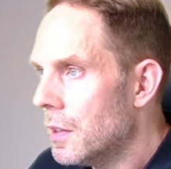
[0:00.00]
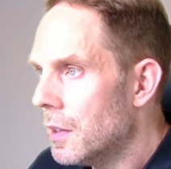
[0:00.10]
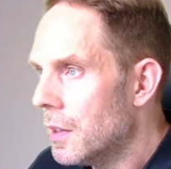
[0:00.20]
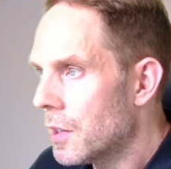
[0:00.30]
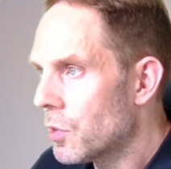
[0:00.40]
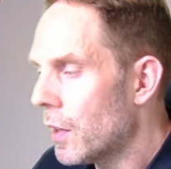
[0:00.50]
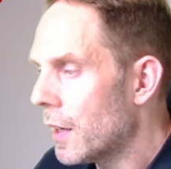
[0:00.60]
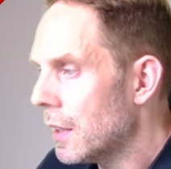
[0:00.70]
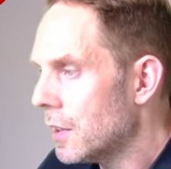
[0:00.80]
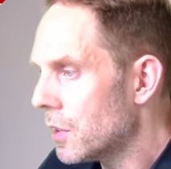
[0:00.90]
has
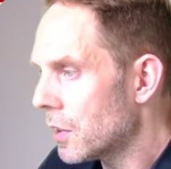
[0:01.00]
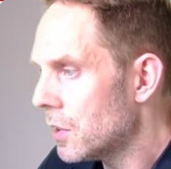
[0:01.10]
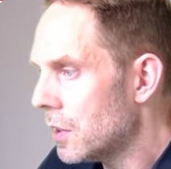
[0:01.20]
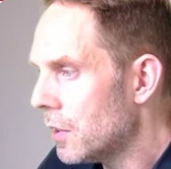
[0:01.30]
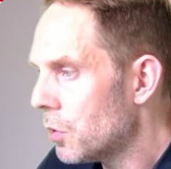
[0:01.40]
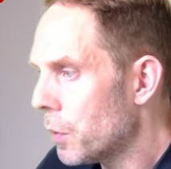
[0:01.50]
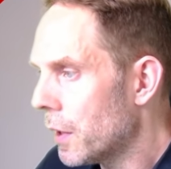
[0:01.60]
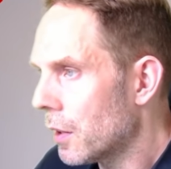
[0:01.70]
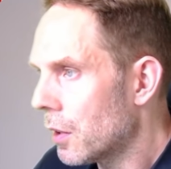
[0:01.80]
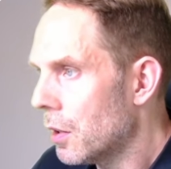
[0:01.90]
finally succeeded, we
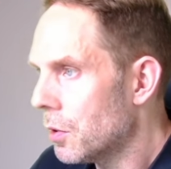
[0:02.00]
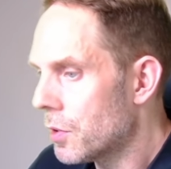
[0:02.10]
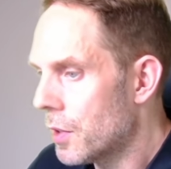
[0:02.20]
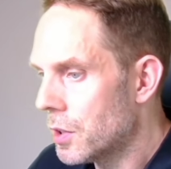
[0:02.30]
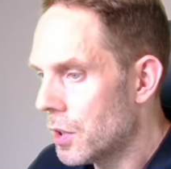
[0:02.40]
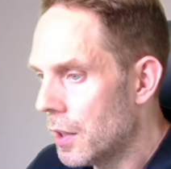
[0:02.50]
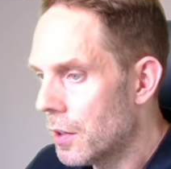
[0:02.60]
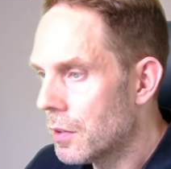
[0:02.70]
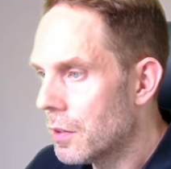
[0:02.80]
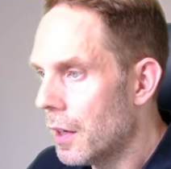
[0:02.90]
can close this here,